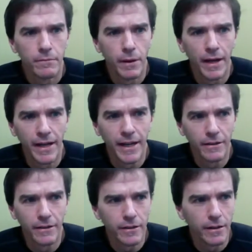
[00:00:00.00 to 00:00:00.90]
But I can't
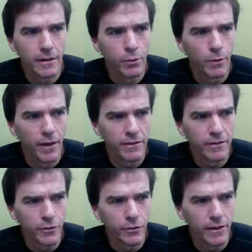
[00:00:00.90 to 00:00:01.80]
pull up that
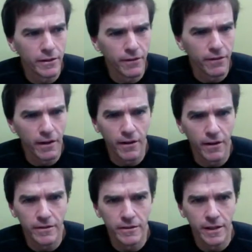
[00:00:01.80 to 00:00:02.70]
screen because the
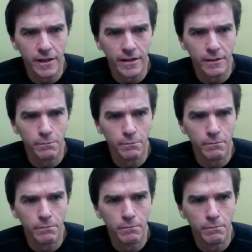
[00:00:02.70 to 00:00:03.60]
Firefox is acting
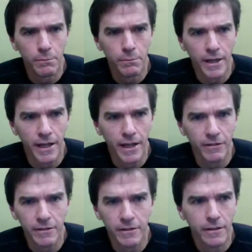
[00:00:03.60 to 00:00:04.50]
misbehaving.